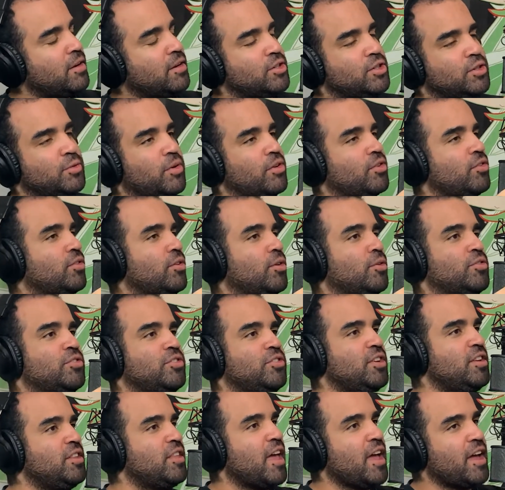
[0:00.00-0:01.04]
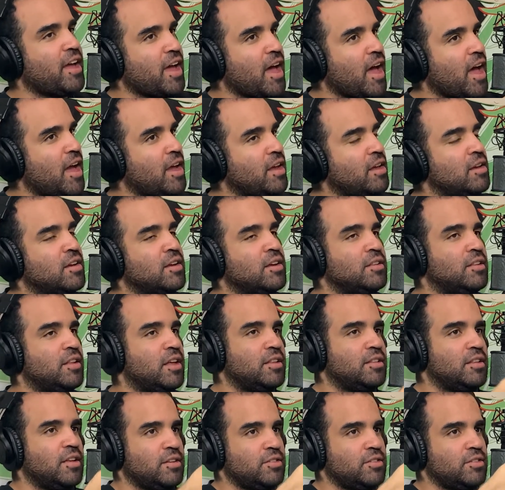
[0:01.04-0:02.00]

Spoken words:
and she wants to go see that guy that